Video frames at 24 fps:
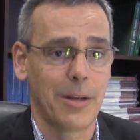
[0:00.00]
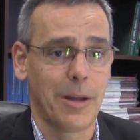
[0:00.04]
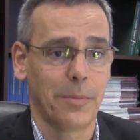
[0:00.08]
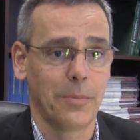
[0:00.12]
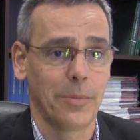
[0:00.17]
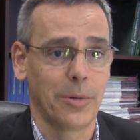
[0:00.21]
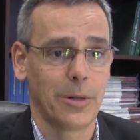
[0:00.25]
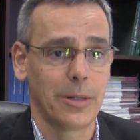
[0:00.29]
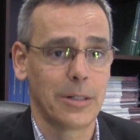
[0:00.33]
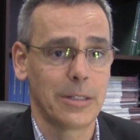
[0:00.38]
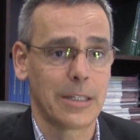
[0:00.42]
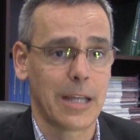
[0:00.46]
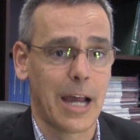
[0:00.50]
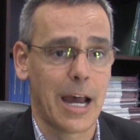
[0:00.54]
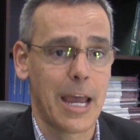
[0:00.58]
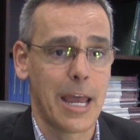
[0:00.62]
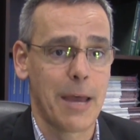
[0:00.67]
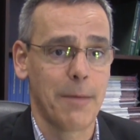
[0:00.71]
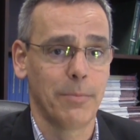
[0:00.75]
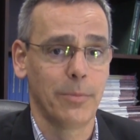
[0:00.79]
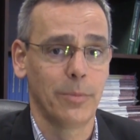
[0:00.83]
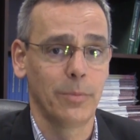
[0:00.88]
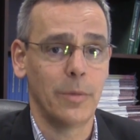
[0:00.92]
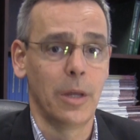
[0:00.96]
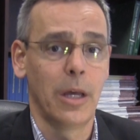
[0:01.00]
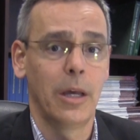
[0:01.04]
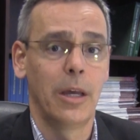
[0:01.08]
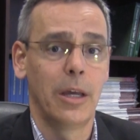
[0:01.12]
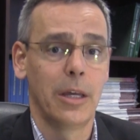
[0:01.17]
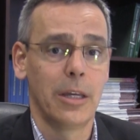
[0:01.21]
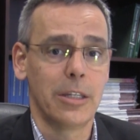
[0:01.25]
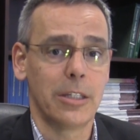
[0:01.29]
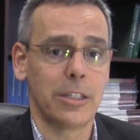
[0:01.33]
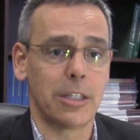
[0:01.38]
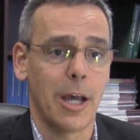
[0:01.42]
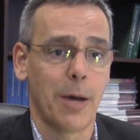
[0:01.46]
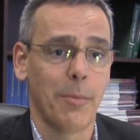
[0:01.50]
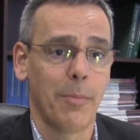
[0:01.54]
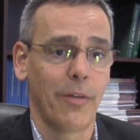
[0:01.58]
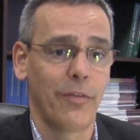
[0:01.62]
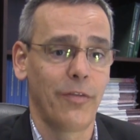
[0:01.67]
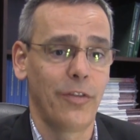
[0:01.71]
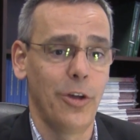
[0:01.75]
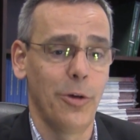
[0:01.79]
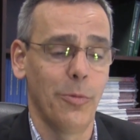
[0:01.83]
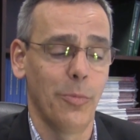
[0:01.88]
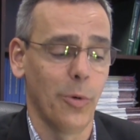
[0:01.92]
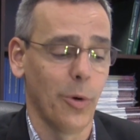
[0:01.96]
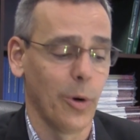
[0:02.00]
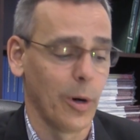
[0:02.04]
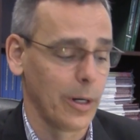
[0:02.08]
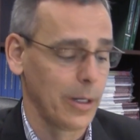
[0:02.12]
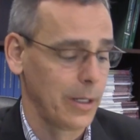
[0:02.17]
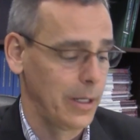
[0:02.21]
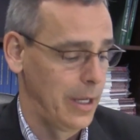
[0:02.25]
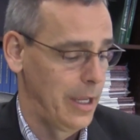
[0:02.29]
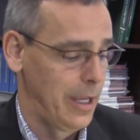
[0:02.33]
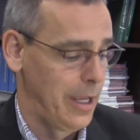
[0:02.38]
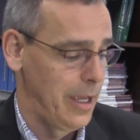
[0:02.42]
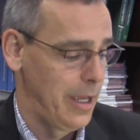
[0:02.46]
number as I am, some a few more.